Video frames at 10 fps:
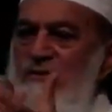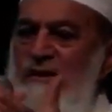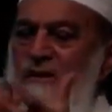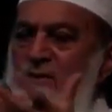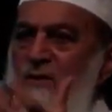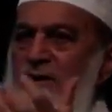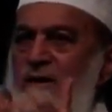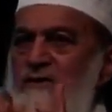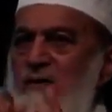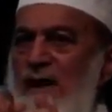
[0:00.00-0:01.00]
in
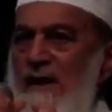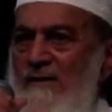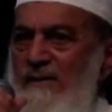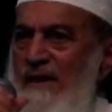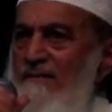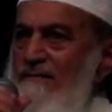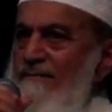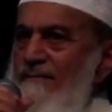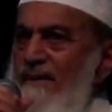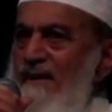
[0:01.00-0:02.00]
order to help
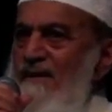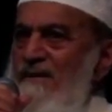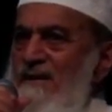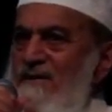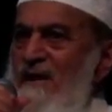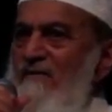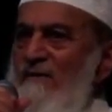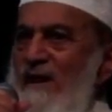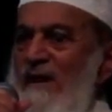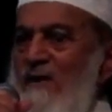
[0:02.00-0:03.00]
them, the same
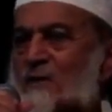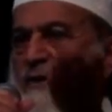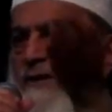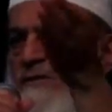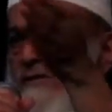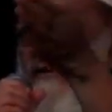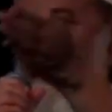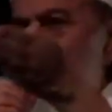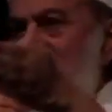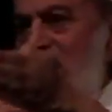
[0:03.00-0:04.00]
way in order
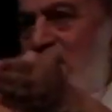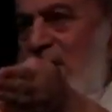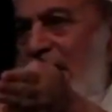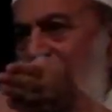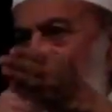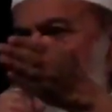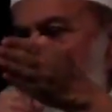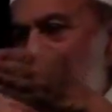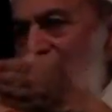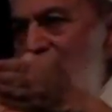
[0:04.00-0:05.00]
to
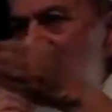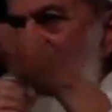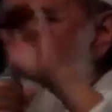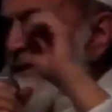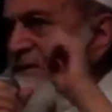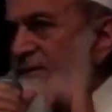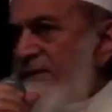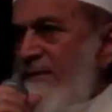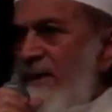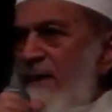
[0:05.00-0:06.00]
help other parts of
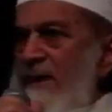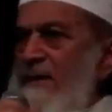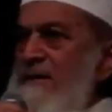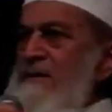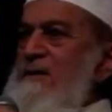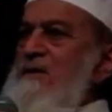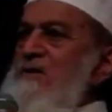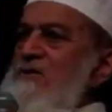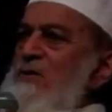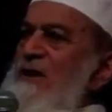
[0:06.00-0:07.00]
the body.
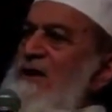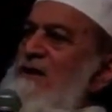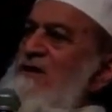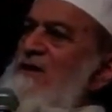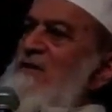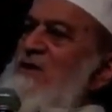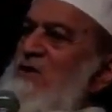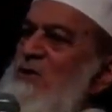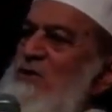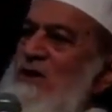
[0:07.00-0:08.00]
So it is our
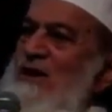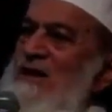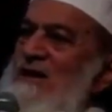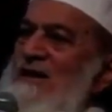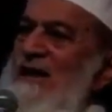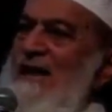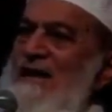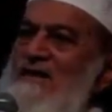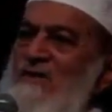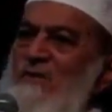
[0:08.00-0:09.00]
duty
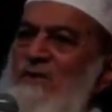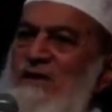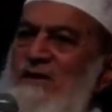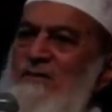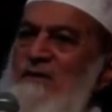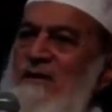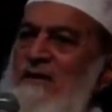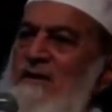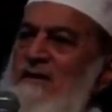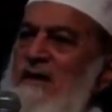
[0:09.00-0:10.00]
as Muslims
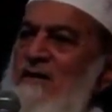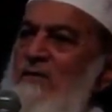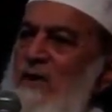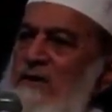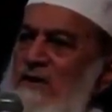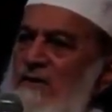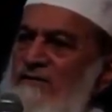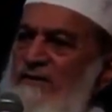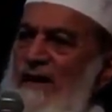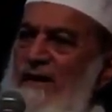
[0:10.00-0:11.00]
that whatever
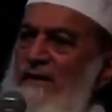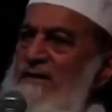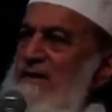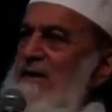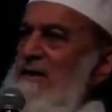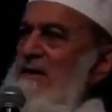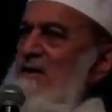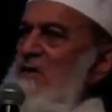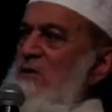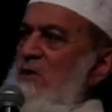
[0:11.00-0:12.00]
faculty,
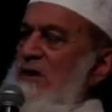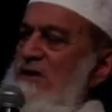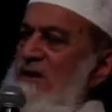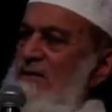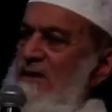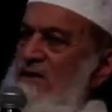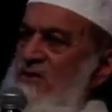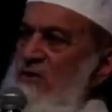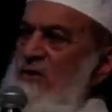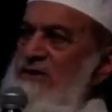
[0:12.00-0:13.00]
whatever
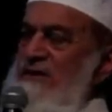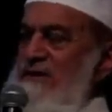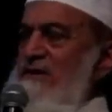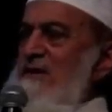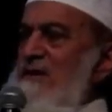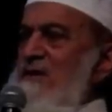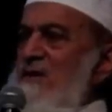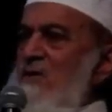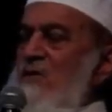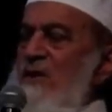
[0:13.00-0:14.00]
resources,
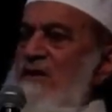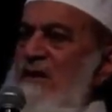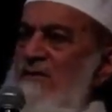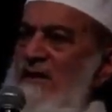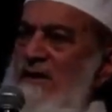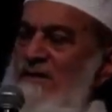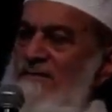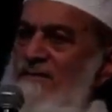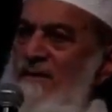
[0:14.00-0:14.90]
whatever